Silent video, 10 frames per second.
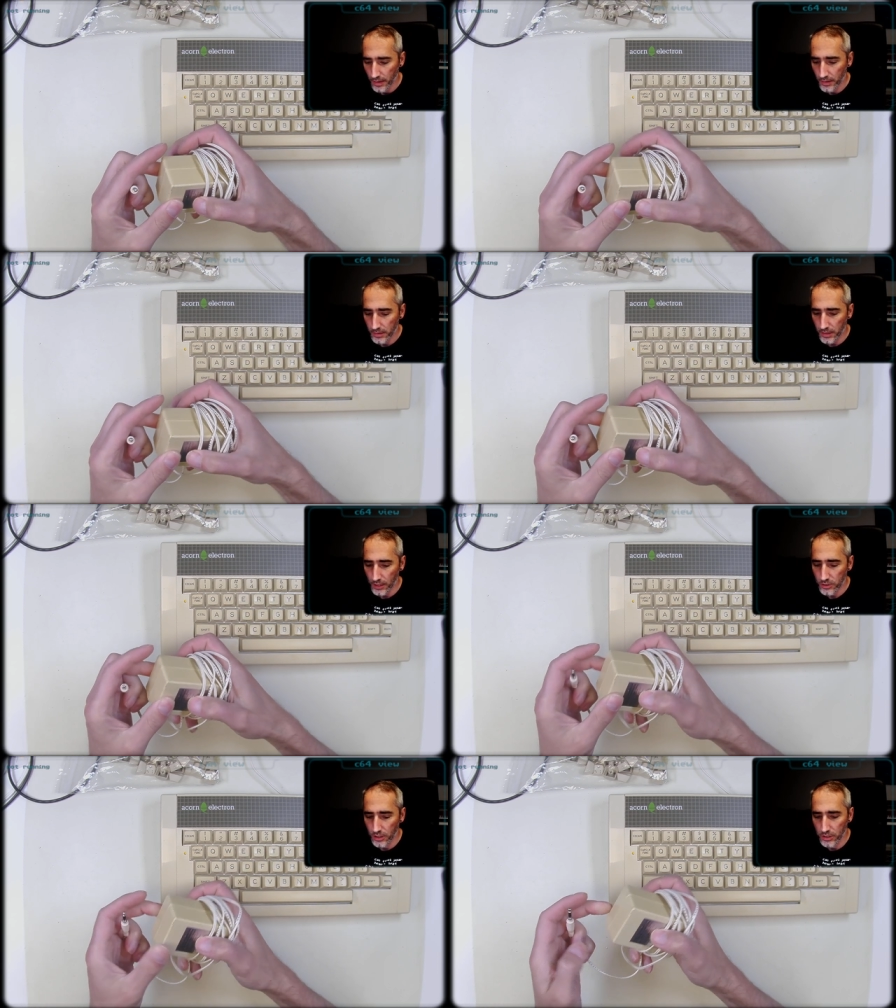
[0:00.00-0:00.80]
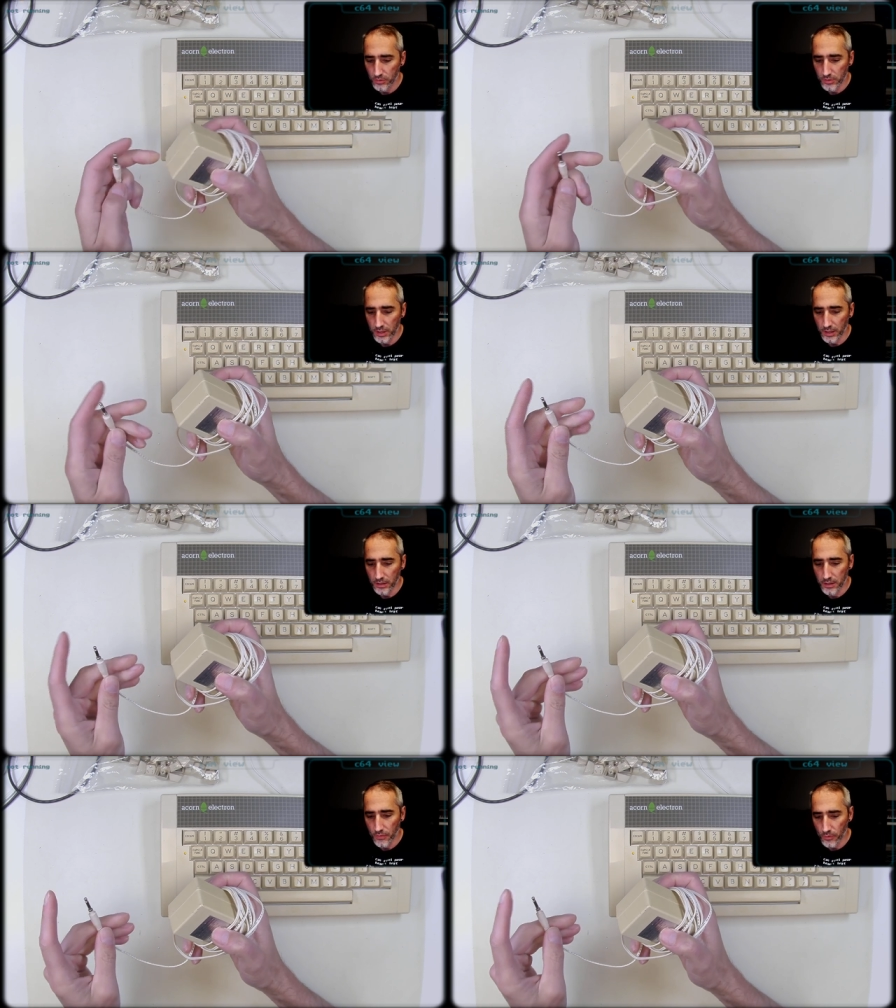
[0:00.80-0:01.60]
It is actually using
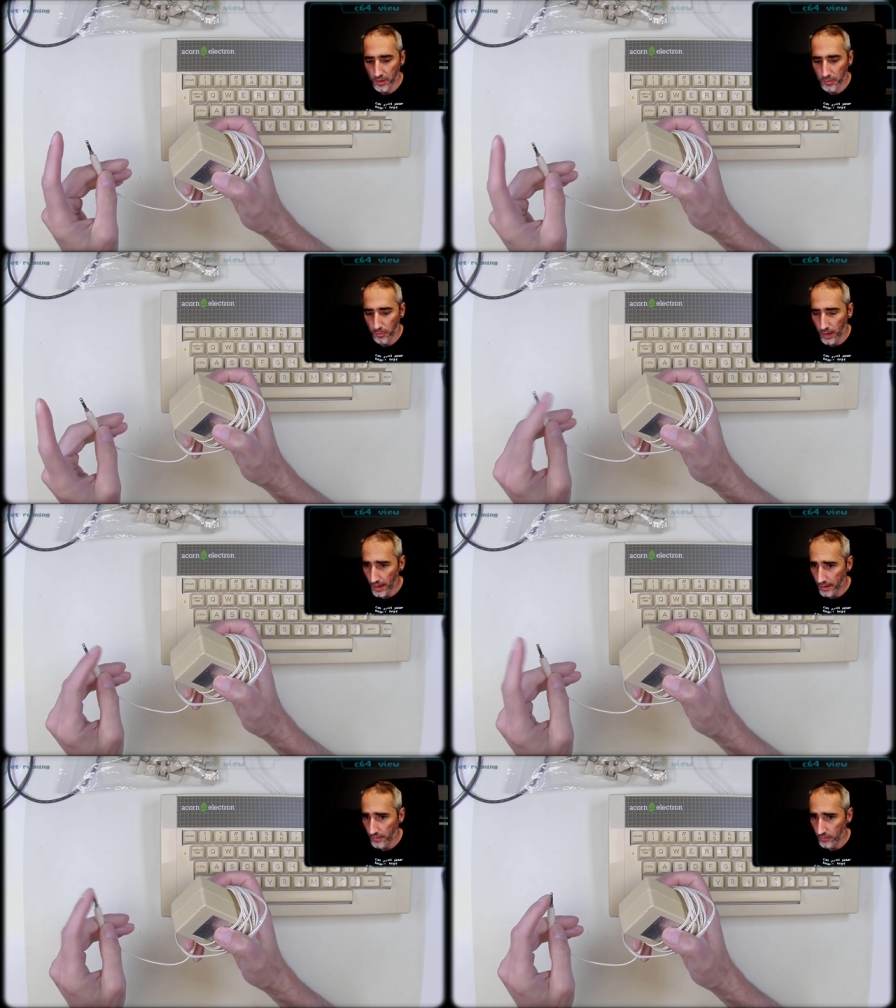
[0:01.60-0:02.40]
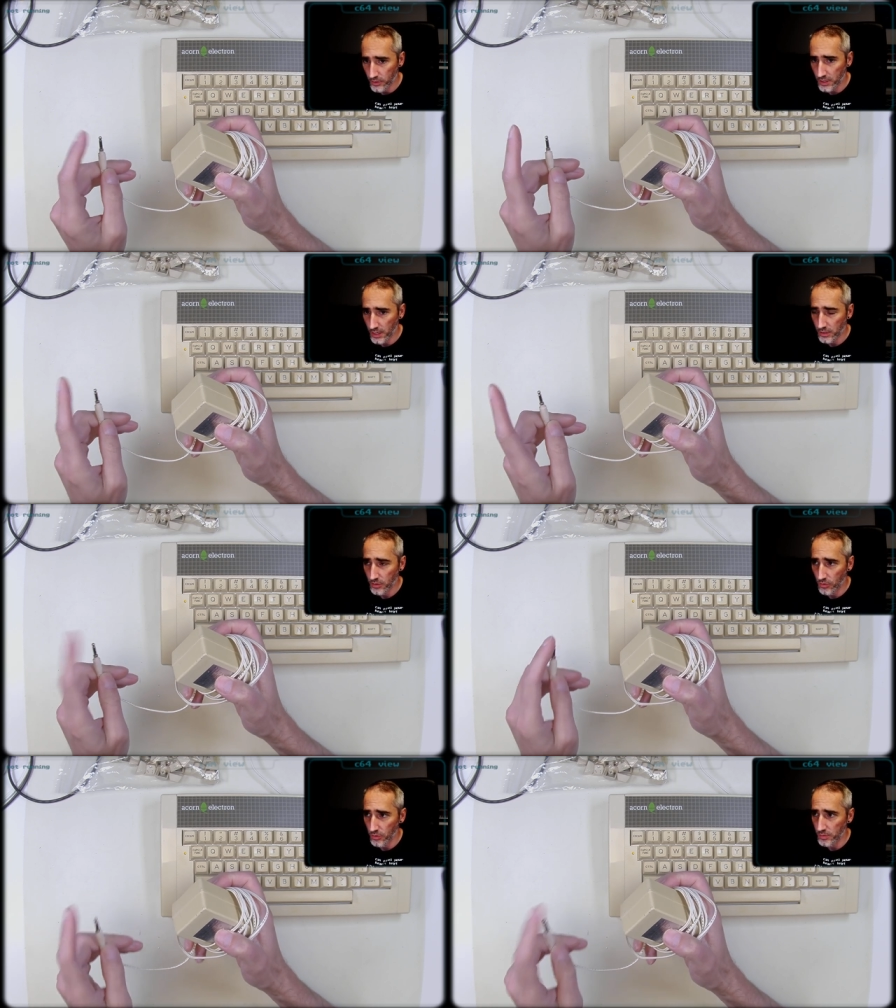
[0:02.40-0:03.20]
a different plug, which has
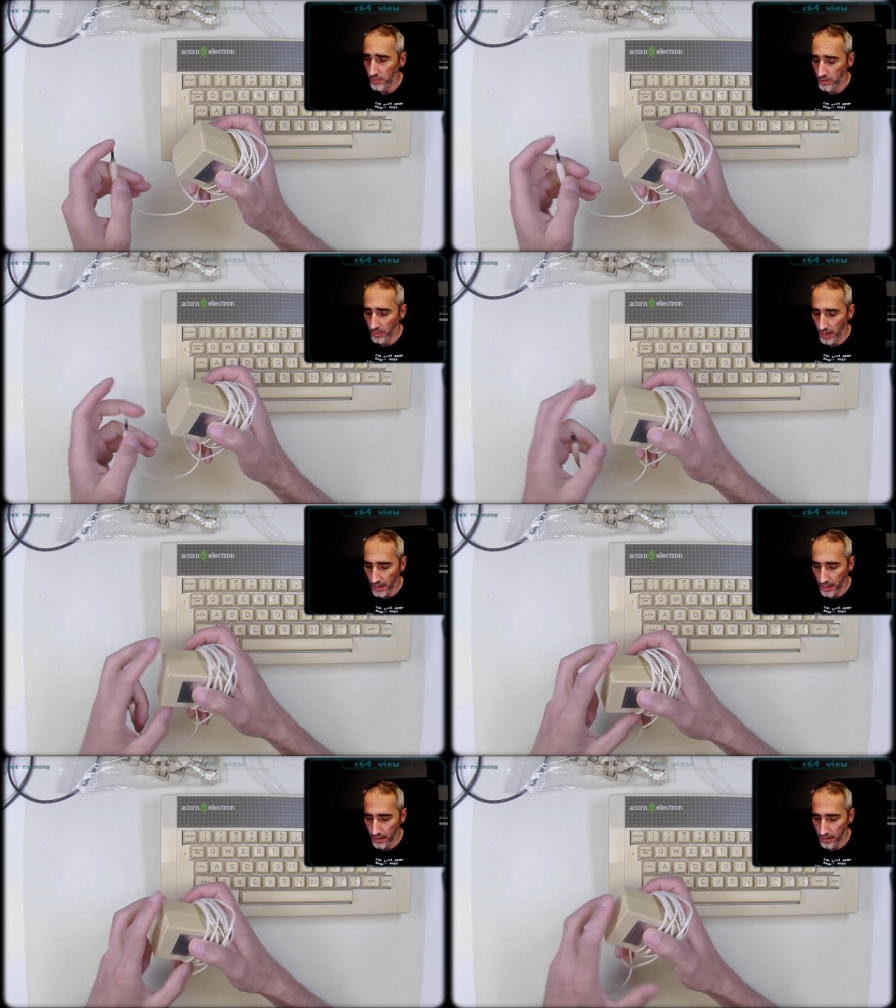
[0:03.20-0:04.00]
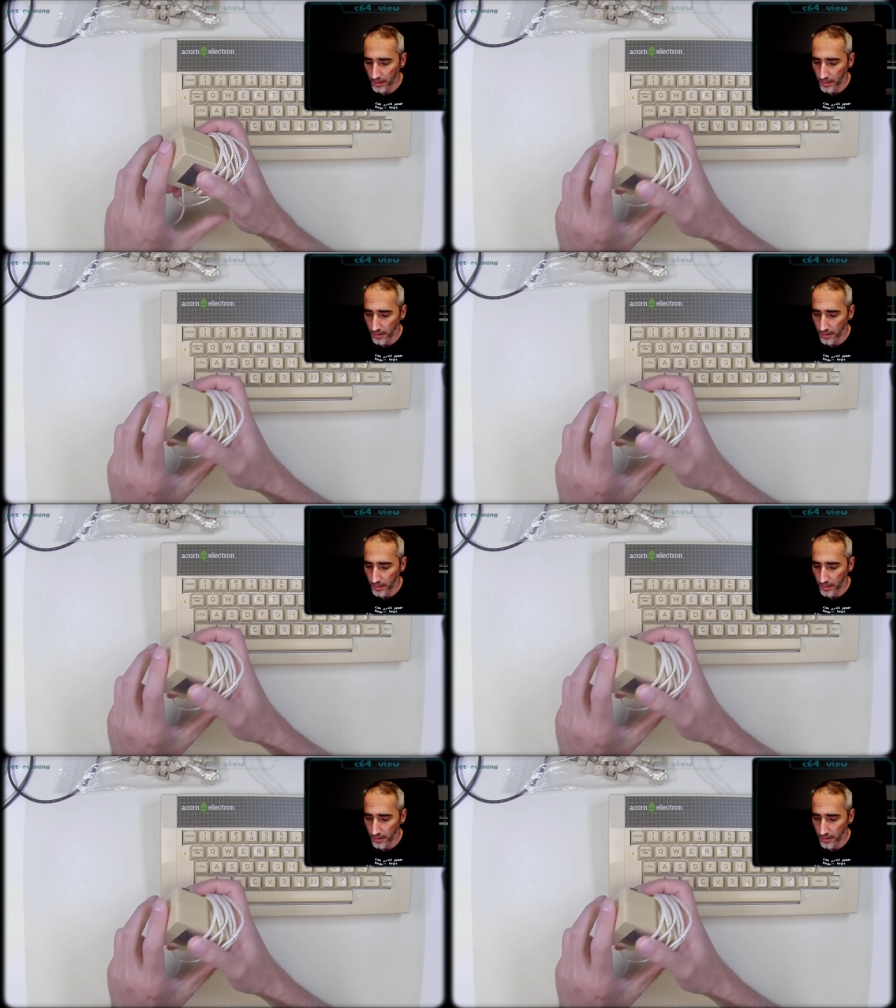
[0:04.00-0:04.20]
caused me some headache